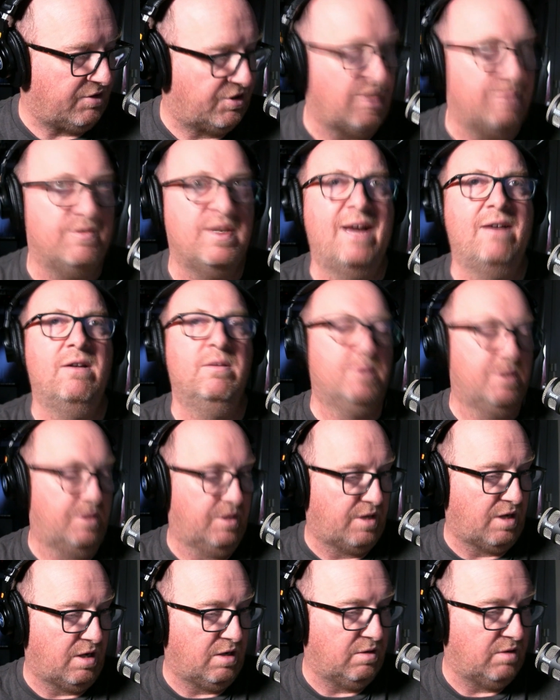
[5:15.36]
So now I'm going to
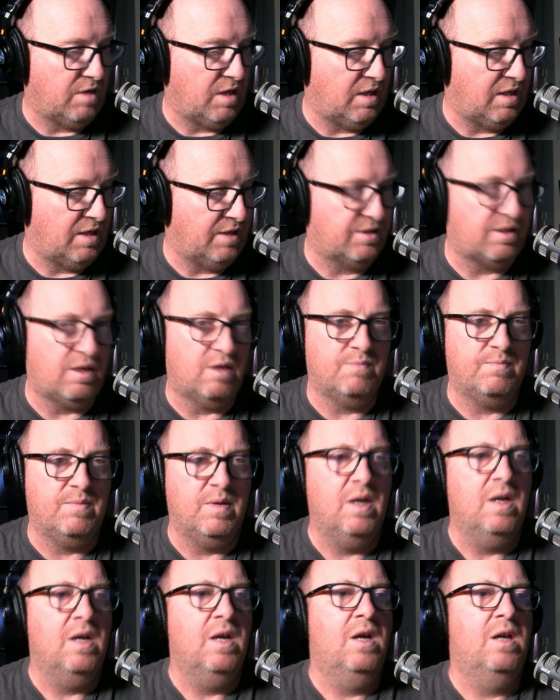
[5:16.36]
go. Uh, let's go.
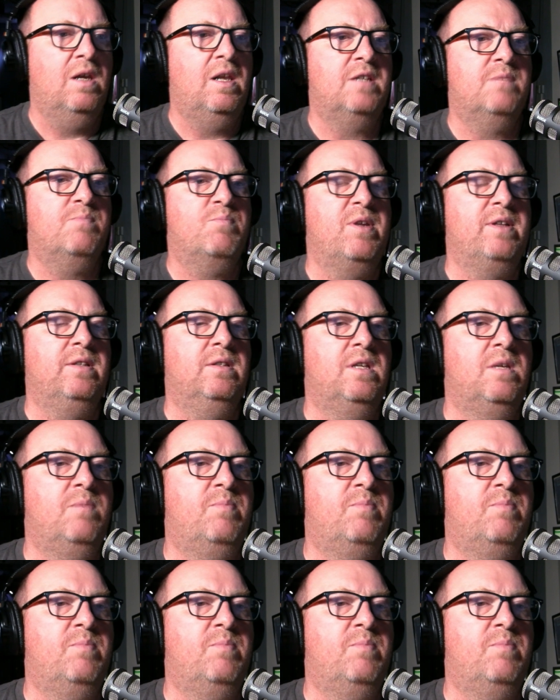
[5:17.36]
Let's bring the